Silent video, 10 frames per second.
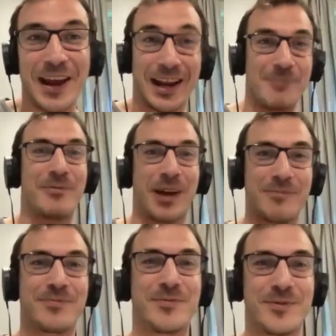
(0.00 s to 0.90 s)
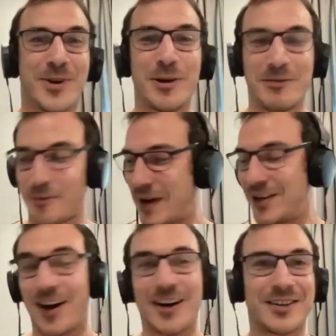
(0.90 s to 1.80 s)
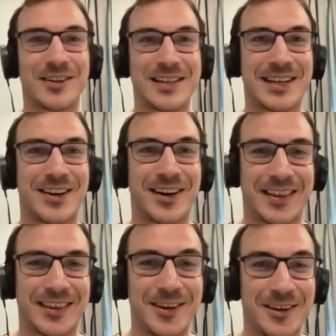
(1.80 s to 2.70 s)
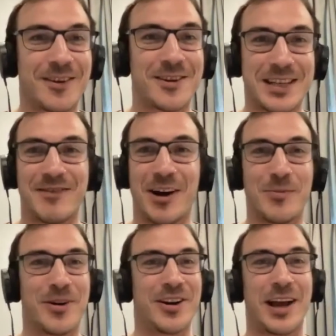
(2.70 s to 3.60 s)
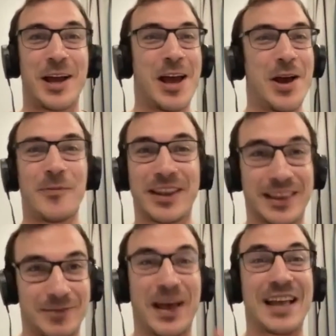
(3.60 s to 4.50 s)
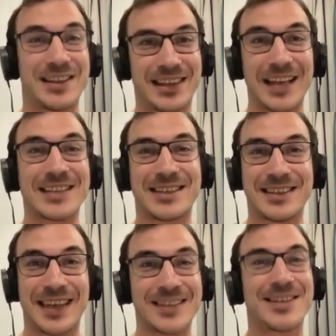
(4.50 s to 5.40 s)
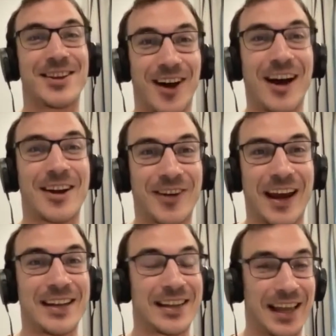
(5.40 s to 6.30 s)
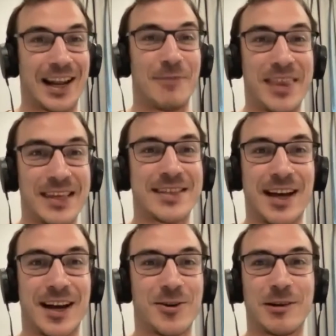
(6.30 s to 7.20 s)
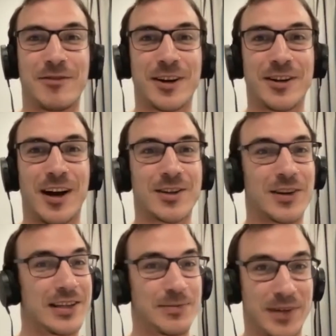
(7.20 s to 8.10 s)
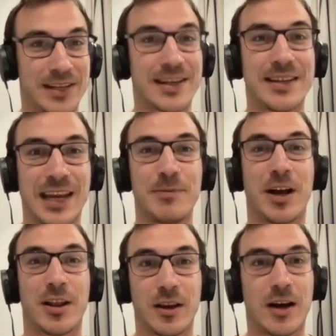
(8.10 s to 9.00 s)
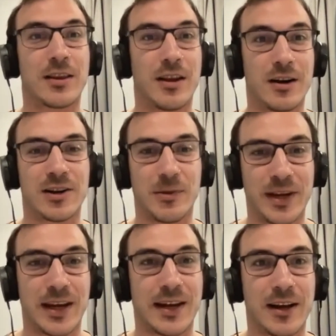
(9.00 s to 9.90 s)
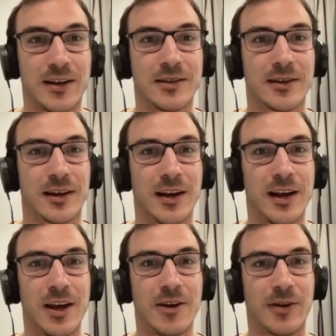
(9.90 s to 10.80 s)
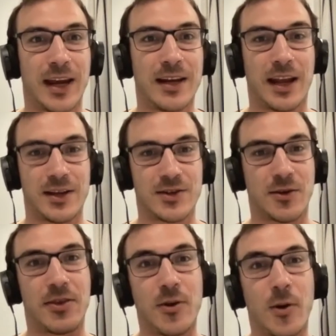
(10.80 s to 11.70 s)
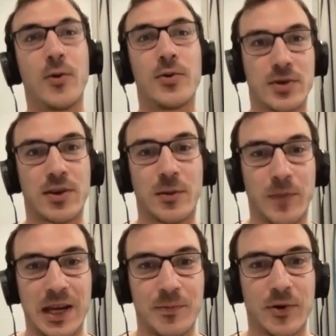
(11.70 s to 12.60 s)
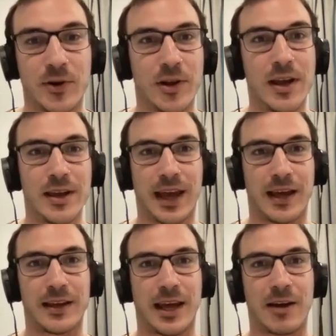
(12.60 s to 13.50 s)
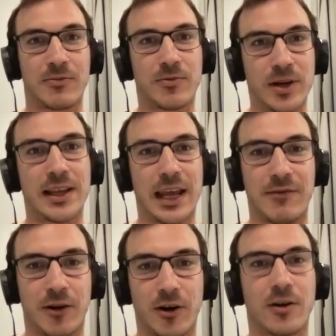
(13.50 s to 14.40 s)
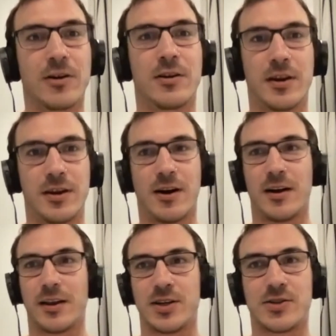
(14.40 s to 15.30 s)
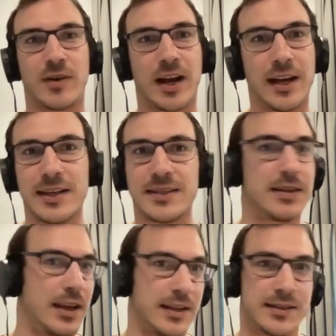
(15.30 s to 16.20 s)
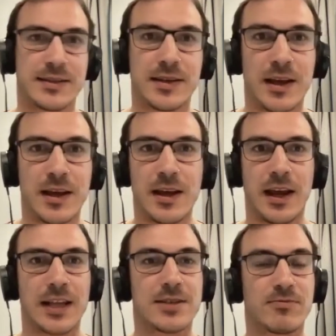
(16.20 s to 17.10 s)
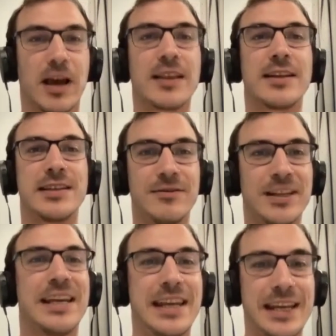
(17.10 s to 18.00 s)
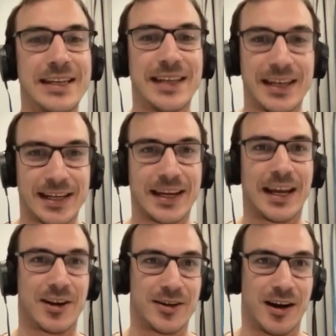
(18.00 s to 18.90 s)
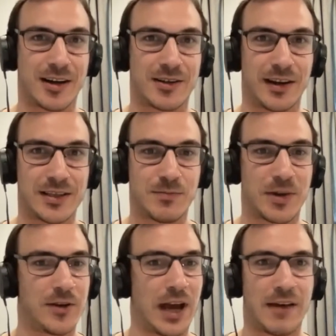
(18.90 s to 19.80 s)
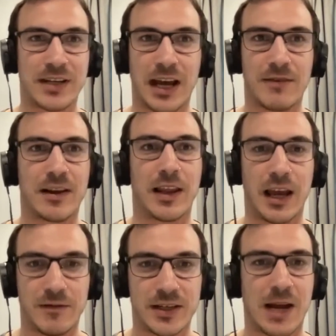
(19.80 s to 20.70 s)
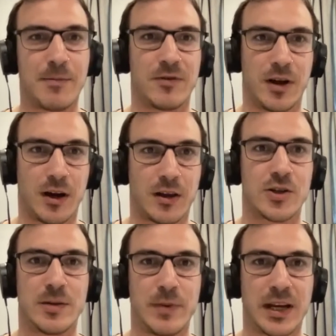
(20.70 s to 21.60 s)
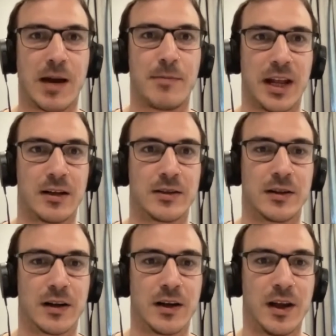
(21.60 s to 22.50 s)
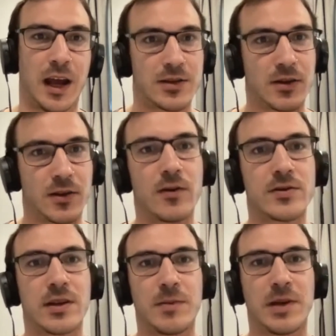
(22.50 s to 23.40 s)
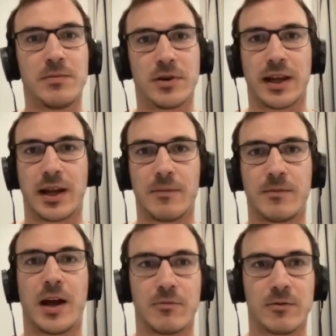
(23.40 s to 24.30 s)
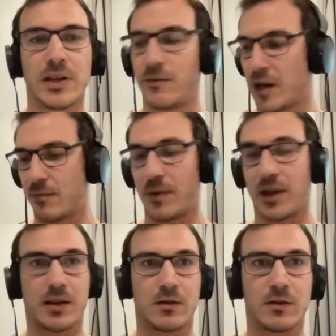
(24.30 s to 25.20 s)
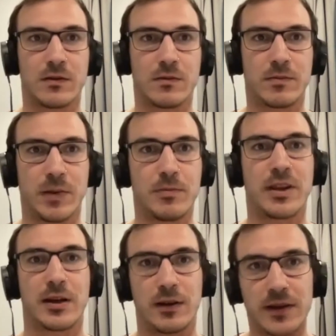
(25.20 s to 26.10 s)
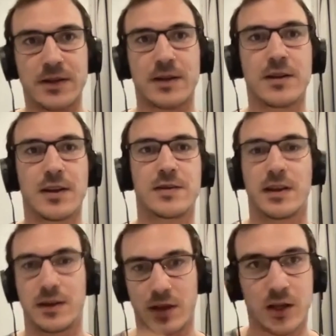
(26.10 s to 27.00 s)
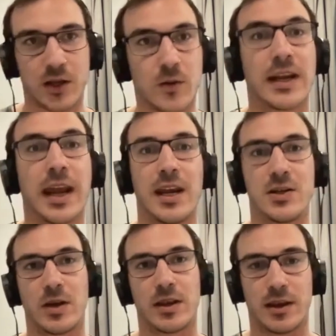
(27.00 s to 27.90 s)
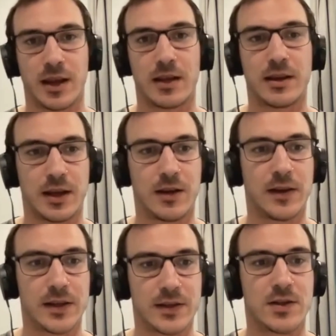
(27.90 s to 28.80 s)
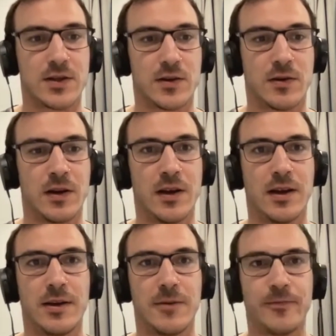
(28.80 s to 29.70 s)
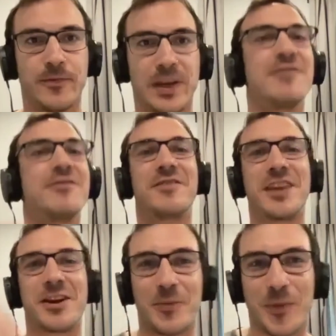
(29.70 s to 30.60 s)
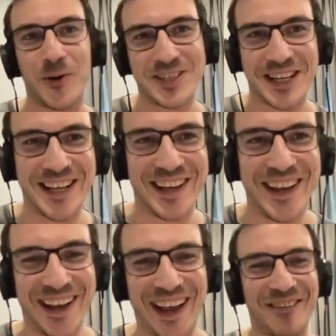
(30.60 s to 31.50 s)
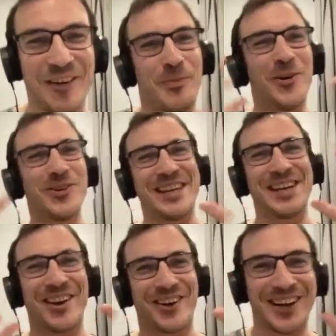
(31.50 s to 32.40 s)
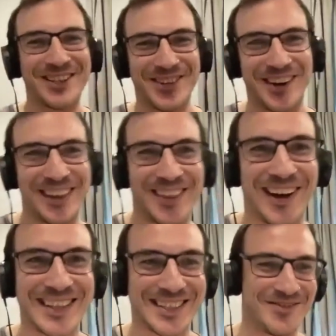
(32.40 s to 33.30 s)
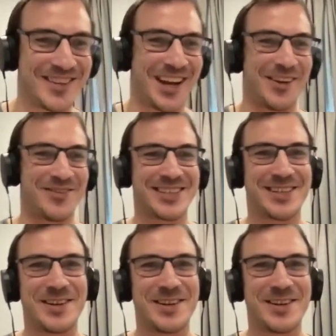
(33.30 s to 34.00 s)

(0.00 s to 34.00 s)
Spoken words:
I'm going for my doctorates here at the University of Alberta. But that says a lot, right? That I'm this young going for a doctorate, but it's going to take me a lot longer to be an elder, right? And so those are the people that really have earned the knowledge, right? It's relatively easy to get your doctorates, but you have to have a lifetime of knowledge to become an elder. And so those are the people that I'm really recommending, people that are listening to this, that you engage with and that you listen to, even if they're have opposing or contrary thoughts sometimes.